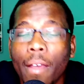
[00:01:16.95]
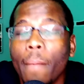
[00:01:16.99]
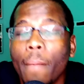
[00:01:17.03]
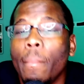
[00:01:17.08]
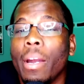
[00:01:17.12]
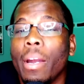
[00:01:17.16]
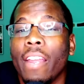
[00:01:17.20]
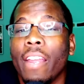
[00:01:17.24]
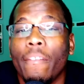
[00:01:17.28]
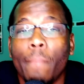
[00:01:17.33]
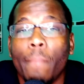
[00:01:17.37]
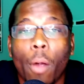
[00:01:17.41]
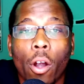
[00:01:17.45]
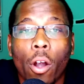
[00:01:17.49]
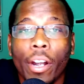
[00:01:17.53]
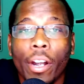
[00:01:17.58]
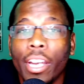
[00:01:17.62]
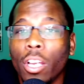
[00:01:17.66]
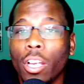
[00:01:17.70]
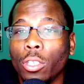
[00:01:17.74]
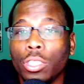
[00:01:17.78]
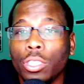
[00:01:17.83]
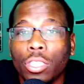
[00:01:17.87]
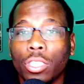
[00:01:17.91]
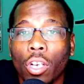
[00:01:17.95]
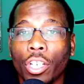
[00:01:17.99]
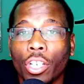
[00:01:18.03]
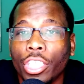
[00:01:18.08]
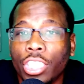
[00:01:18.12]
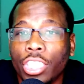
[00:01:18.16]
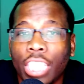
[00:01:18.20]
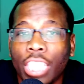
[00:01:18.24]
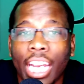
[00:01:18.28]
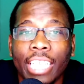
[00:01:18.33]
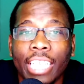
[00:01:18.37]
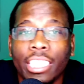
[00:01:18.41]
But if Mario starts
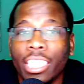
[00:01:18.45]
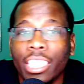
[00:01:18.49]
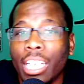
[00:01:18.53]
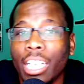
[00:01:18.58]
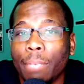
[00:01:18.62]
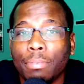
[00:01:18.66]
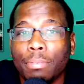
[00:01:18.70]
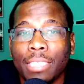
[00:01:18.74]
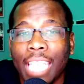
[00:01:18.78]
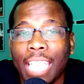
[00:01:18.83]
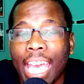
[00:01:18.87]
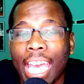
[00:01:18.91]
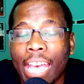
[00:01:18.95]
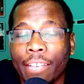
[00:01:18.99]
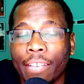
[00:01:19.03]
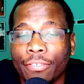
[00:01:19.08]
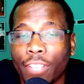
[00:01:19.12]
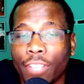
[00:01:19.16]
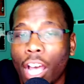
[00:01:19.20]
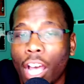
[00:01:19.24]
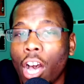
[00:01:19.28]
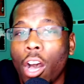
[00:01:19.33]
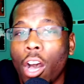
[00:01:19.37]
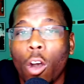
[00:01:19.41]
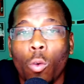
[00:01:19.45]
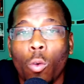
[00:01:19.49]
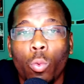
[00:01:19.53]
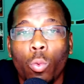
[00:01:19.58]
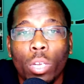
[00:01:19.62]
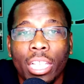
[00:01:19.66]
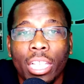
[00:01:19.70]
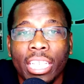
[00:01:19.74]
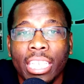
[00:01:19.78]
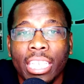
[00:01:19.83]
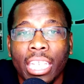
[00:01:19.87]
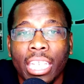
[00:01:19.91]
changing up staffs all
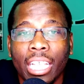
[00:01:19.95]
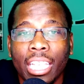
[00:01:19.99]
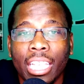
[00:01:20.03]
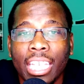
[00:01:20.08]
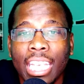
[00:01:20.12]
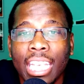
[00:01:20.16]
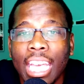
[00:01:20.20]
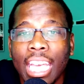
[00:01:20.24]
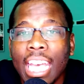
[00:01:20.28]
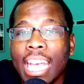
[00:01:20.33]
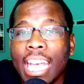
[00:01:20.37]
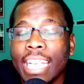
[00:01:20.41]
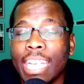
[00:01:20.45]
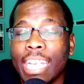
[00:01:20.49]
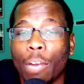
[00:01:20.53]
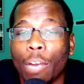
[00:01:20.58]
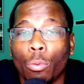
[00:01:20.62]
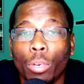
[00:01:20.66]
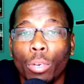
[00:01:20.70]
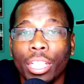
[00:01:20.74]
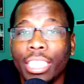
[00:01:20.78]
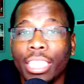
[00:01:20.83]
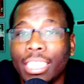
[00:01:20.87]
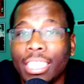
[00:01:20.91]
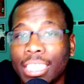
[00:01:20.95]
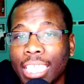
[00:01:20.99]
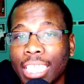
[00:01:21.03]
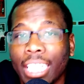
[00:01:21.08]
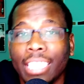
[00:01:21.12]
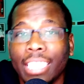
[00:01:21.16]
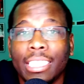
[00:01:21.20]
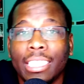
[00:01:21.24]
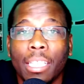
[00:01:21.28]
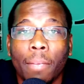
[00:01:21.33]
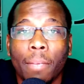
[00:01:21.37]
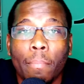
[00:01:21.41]
willy-nilly, that really
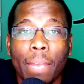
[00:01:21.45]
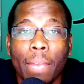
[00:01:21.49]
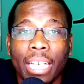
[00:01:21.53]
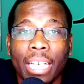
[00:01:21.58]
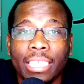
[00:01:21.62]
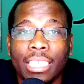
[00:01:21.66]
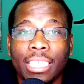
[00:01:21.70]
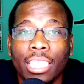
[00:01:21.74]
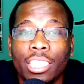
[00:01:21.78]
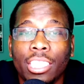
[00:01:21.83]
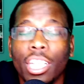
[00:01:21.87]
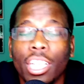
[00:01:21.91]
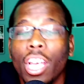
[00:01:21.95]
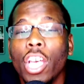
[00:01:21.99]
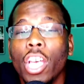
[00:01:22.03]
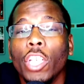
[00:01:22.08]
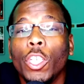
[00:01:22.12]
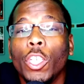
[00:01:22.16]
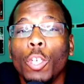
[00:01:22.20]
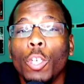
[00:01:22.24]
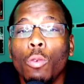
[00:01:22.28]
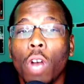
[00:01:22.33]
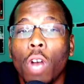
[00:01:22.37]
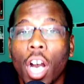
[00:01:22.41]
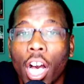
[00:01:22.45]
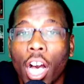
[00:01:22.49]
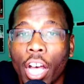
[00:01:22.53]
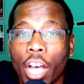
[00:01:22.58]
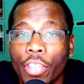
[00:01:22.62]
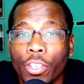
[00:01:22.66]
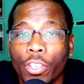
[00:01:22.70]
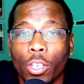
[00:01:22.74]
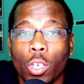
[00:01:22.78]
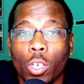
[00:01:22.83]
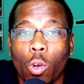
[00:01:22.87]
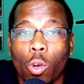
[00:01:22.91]
sends a message to
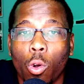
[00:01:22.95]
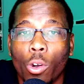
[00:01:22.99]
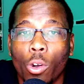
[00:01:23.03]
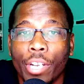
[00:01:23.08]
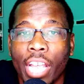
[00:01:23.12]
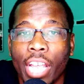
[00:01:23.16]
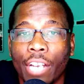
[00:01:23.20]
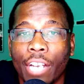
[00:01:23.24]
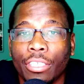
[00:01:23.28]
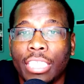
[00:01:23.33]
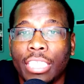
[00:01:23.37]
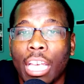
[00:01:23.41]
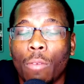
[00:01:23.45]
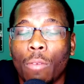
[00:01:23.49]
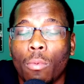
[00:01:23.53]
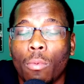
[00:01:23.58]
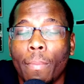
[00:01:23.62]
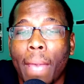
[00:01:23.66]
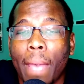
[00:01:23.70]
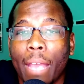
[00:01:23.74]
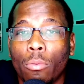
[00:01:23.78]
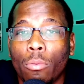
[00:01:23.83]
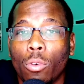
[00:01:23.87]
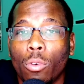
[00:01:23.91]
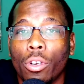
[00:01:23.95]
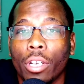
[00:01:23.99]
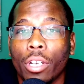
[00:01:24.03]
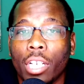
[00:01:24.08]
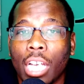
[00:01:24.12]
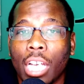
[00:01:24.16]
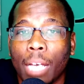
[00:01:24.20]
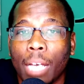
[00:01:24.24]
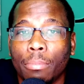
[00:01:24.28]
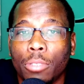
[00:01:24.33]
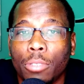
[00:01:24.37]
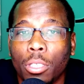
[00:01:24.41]
other coordinators that may want to
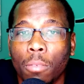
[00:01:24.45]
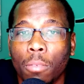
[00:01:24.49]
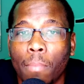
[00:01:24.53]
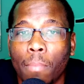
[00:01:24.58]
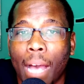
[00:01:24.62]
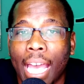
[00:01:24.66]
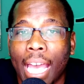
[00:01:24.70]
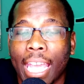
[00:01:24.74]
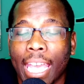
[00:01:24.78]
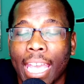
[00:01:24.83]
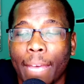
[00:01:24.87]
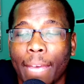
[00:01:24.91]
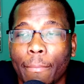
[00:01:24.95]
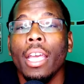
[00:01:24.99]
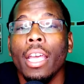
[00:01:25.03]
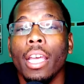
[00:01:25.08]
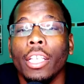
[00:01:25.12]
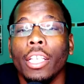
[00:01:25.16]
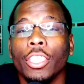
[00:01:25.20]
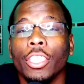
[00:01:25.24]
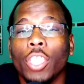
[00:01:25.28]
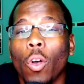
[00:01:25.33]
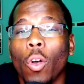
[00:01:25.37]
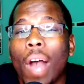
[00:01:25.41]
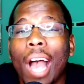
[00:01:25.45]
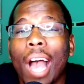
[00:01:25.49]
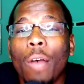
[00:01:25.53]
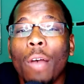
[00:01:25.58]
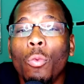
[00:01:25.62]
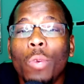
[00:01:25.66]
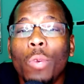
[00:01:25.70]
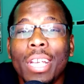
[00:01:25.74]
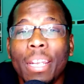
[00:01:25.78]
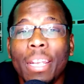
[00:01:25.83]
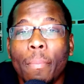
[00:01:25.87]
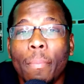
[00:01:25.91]
come to Miami. So I
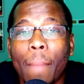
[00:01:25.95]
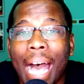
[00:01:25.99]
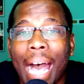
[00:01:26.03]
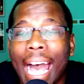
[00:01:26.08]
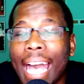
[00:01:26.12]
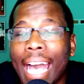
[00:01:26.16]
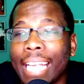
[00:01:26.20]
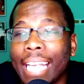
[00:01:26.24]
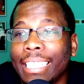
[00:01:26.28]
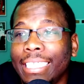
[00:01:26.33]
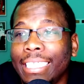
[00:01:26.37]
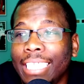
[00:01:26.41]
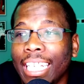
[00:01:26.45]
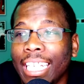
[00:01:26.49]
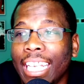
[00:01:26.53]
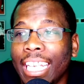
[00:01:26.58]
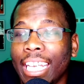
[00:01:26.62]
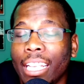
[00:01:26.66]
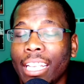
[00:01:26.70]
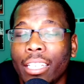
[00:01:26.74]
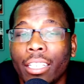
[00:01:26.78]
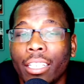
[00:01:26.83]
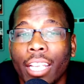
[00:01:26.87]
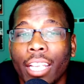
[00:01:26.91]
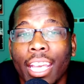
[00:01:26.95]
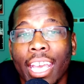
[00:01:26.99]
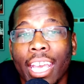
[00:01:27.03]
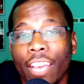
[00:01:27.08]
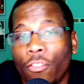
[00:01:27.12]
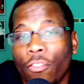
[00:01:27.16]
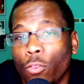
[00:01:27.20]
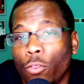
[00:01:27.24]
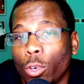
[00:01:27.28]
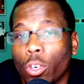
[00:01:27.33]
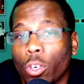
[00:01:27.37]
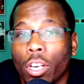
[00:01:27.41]
wouldn't mind seeing, if
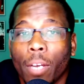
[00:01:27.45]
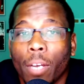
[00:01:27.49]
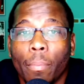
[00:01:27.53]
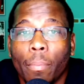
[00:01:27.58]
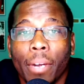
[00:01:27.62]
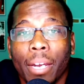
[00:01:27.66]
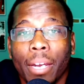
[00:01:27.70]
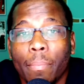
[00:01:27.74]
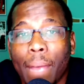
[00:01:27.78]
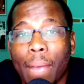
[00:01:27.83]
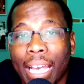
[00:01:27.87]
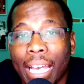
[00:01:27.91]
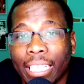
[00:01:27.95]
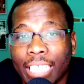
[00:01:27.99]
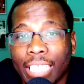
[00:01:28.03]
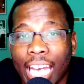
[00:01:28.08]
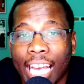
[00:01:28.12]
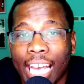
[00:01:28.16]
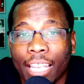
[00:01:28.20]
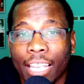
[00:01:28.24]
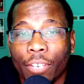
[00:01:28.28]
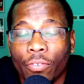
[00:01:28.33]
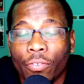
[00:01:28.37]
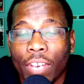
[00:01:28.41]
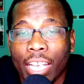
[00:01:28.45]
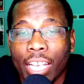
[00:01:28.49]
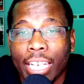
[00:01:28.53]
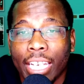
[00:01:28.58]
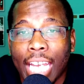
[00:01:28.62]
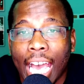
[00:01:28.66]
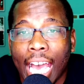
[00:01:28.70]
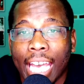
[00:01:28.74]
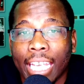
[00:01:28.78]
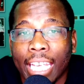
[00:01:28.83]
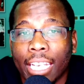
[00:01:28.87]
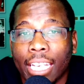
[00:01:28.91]
we're going to bring back Tyler Van
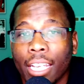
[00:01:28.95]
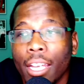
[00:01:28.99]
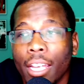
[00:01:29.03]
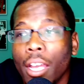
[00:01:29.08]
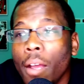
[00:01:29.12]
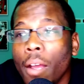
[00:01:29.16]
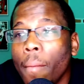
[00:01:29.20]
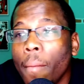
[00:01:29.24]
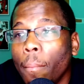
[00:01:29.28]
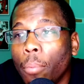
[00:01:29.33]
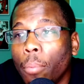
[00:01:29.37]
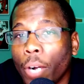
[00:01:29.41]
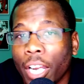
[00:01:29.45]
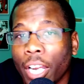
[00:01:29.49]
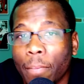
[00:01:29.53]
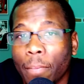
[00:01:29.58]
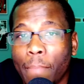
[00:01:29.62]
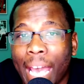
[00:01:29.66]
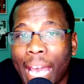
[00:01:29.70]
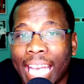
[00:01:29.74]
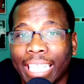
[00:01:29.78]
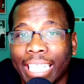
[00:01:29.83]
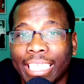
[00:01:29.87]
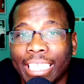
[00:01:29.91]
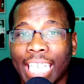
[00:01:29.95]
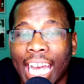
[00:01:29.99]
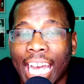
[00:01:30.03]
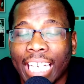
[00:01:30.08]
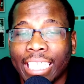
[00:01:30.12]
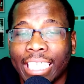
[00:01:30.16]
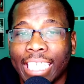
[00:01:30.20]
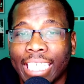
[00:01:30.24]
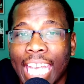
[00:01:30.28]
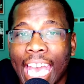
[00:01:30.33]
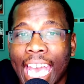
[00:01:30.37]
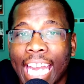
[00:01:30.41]
Dyke, bring back
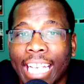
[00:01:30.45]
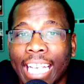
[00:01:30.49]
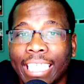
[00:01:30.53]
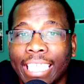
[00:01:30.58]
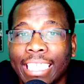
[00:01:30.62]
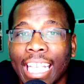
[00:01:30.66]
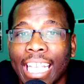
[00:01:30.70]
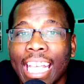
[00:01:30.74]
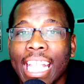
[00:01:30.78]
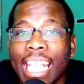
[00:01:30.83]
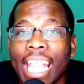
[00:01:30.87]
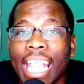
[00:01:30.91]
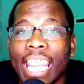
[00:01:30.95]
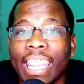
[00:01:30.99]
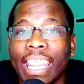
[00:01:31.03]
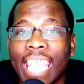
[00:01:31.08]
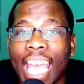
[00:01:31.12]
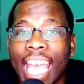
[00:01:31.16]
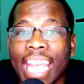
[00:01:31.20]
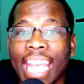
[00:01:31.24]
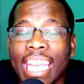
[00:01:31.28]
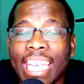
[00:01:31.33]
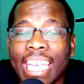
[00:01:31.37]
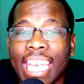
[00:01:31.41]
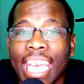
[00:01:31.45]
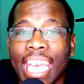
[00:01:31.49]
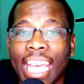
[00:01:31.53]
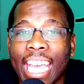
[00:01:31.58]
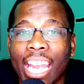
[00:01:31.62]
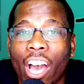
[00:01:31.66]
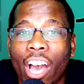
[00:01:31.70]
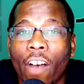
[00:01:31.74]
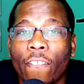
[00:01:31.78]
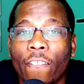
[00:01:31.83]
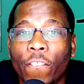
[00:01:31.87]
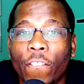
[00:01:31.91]
Josh Gattis, they get
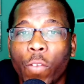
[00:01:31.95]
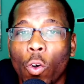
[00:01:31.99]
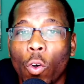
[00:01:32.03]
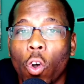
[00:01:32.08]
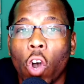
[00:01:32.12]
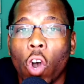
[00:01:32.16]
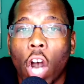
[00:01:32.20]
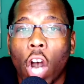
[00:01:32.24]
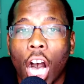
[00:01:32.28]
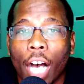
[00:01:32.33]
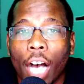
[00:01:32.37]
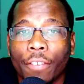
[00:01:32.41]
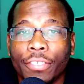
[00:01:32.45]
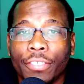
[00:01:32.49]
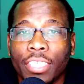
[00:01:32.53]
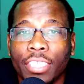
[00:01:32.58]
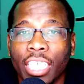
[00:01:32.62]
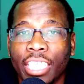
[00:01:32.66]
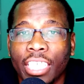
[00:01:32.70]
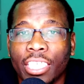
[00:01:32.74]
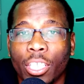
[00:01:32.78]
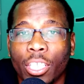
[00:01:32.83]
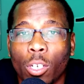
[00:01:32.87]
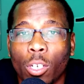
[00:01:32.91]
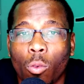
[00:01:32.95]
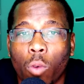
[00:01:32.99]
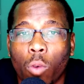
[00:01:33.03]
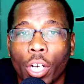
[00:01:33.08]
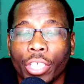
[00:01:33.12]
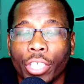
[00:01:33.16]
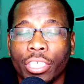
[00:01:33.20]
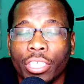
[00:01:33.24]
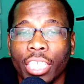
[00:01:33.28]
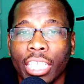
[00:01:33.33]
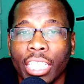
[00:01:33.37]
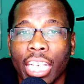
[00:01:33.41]
a full offseason to
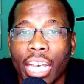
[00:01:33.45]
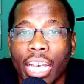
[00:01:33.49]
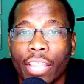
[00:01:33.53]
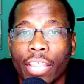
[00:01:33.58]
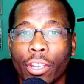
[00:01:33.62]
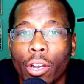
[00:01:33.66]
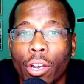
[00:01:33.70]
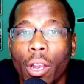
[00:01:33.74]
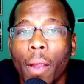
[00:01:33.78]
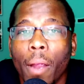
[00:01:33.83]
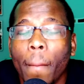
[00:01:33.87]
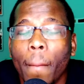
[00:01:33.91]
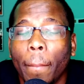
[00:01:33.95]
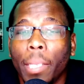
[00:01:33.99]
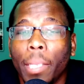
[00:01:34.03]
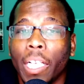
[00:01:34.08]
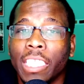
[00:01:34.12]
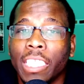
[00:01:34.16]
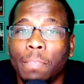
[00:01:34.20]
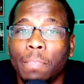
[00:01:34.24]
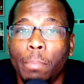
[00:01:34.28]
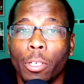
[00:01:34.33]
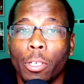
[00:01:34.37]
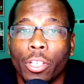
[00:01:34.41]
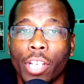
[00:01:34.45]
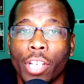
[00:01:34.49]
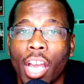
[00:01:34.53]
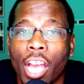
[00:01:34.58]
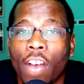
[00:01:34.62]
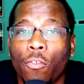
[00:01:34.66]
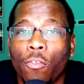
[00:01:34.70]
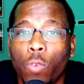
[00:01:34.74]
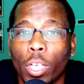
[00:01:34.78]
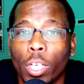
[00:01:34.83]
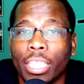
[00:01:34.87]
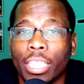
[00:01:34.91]
work together, plus building
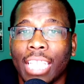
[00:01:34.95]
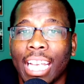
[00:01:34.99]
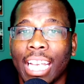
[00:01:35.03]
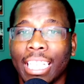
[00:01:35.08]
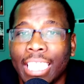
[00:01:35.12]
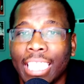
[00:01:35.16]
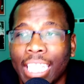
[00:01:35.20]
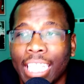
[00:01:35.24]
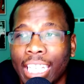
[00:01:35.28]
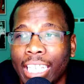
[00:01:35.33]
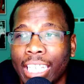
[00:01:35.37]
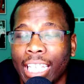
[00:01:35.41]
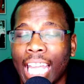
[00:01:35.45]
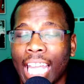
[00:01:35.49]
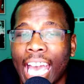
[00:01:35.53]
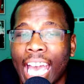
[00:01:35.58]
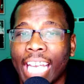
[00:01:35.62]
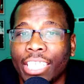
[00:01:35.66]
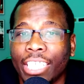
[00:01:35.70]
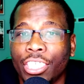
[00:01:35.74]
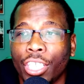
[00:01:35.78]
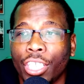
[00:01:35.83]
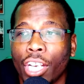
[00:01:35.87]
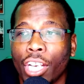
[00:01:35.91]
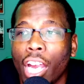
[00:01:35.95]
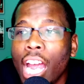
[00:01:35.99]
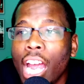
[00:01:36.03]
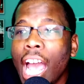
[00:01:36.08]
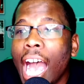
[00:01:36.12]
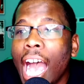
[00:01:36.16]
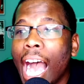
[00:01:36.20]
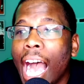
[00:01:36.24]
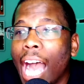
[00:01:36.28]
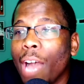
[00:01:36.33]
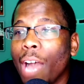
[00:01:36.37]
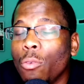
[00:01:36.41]
off what they did last year.
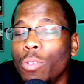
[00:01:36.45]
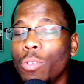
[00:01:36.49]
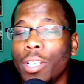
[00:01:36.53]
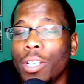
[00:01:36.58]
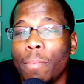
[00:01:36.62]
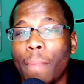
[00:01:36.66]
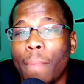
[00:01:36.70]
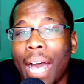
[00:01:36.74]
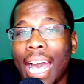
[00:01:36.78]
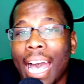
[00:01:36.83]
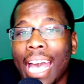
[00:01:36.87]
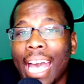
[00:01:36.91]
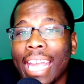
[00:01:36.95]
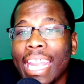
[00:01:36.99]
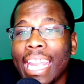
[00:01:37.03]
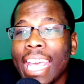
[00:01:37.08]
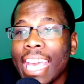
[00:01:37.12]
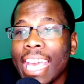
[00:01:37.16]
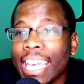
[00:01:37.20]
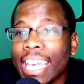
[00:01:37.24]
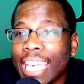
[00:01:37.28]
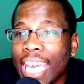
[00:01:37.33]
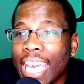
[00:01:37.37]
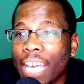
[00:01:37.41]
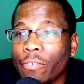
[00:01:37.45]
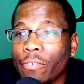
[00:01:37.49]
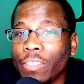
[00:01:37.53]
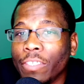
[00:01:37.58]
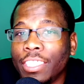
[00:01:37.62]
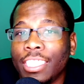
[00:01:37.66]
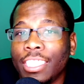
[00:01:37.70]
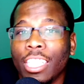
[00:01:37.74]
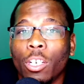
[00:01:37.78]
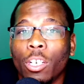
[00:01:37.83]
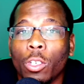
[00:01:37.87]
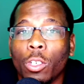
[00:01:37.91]
I wouldn't mind Kevin
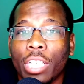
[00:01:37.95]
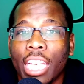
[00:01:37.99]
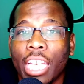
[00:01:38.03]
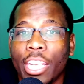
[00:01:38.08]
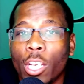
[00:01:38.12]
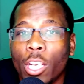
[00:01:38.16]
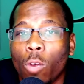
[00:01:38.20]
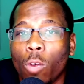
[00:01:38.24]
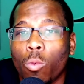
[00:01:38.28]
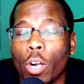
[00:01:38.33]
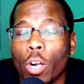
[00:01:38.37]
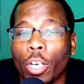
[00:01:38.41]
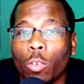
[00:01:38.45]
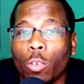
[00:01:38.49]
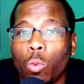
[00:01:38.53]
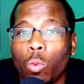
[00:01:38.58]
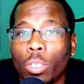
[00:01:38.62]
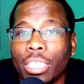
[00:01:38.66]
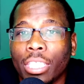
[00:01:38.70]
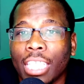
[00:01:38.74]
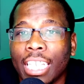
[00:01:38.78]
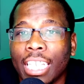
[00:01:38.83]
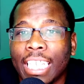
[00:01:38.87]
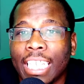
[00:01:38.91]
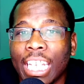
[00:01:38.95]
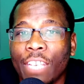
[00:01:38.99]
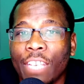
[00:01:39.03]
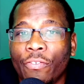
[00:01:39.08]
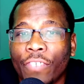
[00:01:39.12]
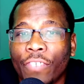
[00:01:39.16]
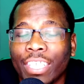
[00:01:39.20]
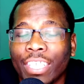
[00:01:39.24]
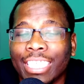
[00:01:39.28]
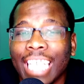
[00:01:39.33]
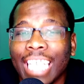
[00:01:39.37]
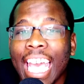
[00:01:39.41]
Steele getting to work with the
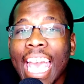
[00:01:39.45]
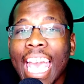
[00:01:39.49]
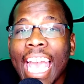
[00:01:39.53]
defense.